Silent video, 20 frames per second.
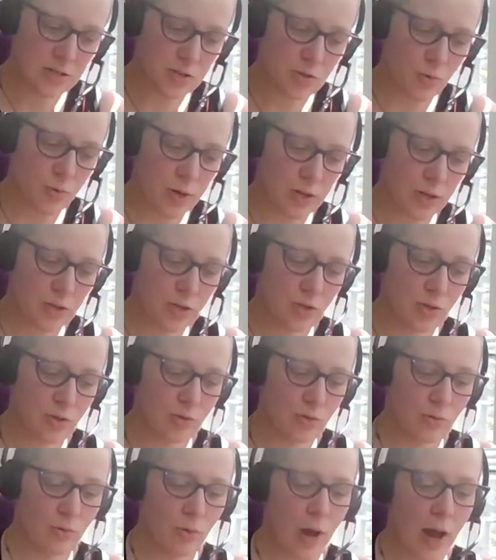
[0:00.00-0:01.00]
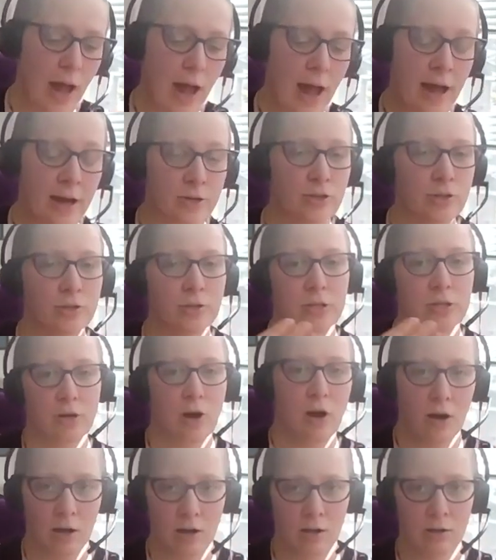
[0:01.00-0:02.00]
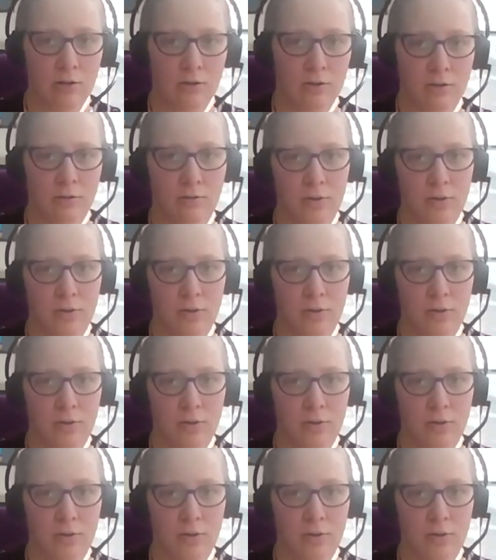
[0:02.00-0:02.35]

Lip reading: is going to actually call